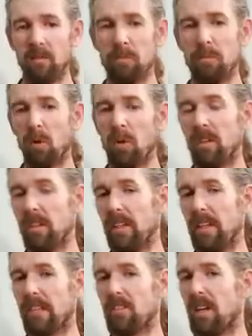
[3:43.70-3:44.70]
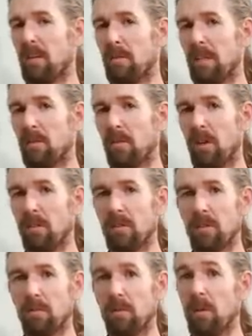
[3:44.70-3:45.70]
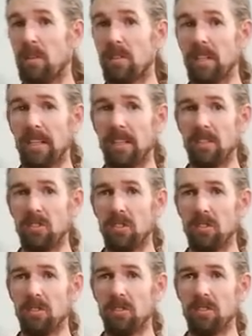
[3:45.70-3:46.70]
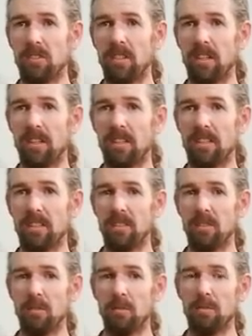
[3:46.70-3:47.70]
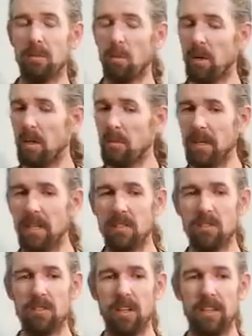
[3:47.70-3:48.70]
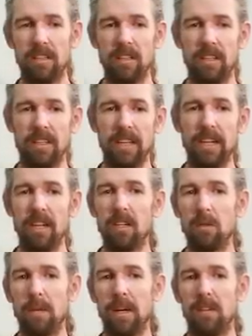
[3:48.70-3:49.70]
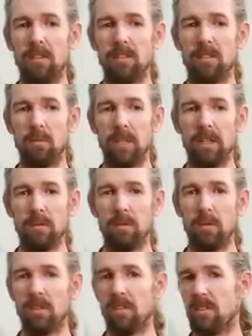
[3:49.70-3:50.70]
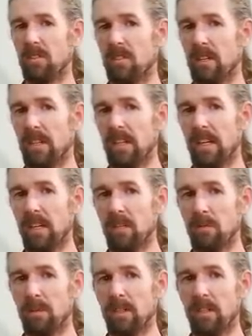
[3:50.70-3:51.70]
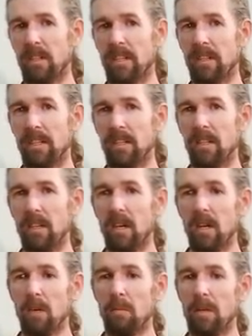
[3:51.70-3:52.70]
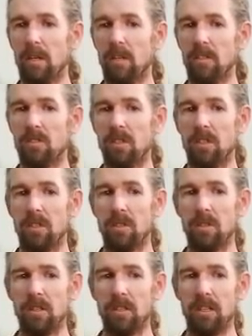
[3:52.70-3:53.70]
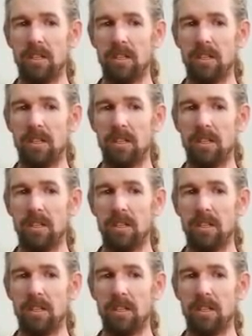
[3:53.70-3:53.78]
morally, that's gotten me involved in forest land issues. For one, because I care about the way the forest is taken care of in our area, but also